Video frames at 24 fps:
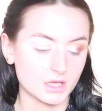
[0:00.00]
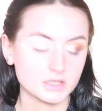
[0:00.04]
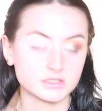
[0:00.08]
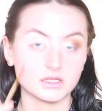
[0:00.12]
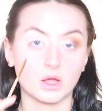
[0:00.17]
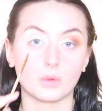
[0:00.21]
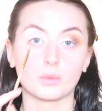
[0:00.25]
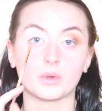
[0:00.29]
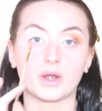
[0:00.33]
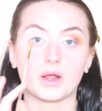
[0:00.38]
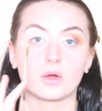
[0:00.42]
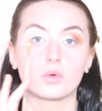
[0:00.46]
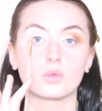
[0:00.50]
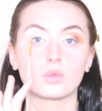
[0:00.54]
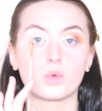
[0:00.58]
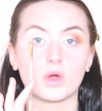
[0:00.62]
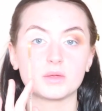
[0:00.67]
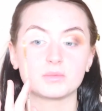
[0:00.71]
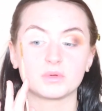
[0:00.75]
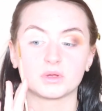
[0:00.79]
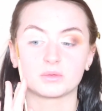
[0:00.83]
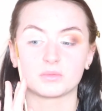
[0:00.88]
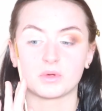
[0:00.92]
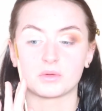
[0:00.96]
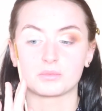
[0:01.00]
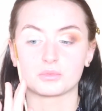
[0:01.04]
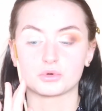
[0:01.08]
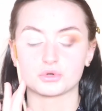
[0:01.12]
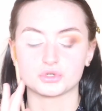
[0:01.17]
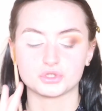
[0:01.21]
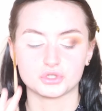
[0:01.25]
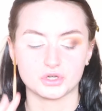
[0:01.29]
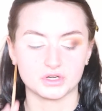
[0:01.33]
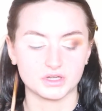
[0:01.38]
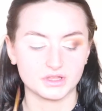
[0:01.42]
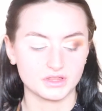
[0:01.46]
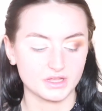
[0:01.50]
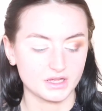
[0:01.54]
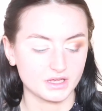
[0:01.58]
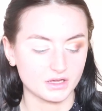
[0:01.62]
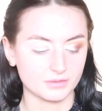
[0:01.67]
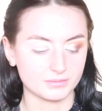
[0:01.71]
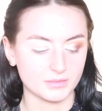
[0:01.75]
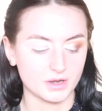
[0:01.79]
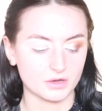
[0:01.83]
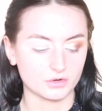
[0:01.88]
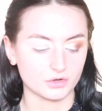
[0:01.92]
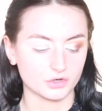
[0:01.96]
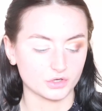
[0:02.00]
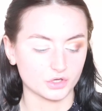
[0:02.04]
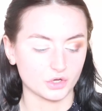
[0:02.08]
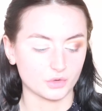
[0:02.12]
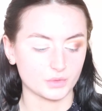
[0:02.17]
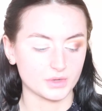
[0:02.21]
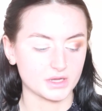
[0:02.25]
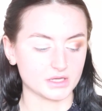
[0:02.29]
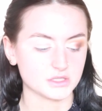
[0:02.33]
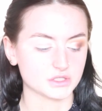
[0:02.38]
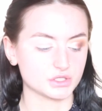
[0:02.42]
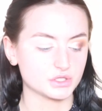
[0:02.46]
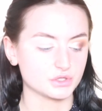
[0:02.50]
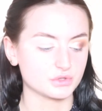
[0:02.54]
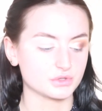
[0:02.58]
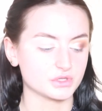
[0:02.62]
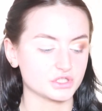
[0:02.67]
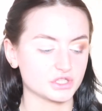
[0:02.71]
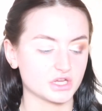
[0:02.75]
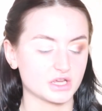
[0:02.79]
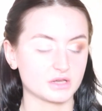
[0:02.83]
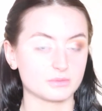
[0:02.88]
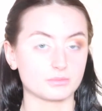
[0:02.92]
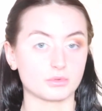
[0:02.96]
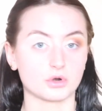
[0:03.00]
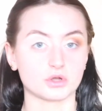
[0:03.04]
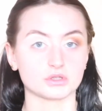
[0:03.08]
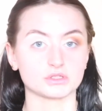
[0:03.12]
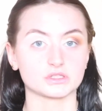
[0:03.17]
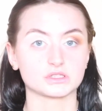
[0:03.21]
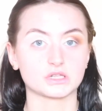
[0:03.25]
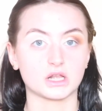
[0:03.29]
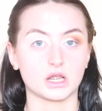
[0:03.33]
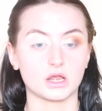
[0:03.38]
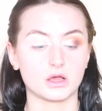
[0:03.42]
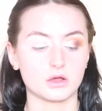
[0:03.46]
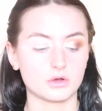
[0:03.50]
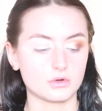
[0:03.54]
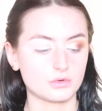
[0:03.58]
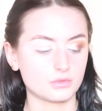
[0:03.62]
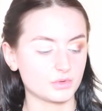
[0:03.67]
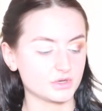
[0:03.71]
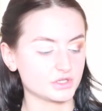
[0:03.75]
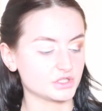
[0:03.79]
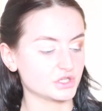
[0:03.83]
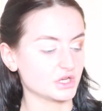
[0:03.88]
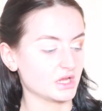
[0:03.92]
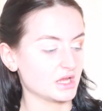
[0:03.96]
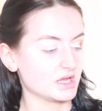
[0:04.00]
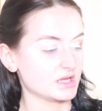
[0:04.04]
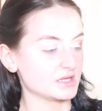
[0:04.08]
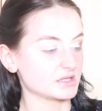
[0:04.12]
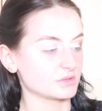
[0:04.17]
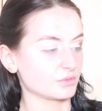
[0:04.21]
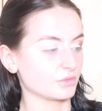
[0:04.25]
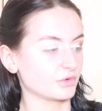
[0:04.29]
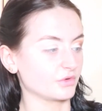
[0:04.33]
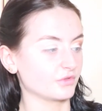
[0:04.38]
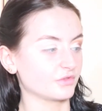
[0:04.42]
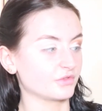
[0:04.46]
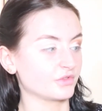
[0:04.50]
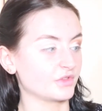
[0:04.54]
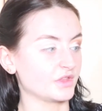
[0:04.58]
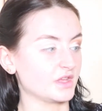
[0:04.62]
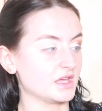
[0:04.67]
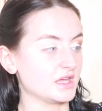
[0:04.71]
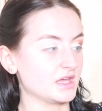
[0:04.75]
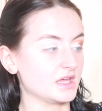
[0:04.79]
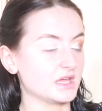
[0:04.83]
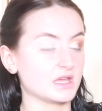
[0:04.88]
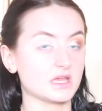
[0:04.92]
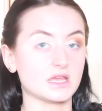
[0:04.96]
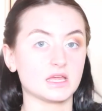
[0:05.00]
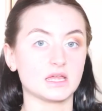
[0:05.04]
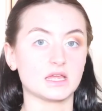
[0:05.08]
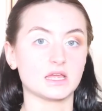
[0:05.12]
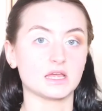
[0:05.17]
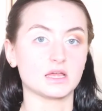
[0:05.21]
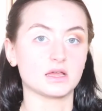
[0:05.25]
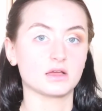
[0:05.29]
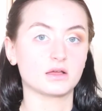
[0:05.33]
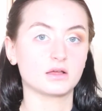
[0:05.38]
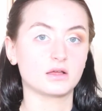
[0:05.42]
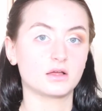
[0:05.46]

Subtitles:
So without wiping my brush or anything, I'm now going to go into the shade Bronze Glow, which is one of the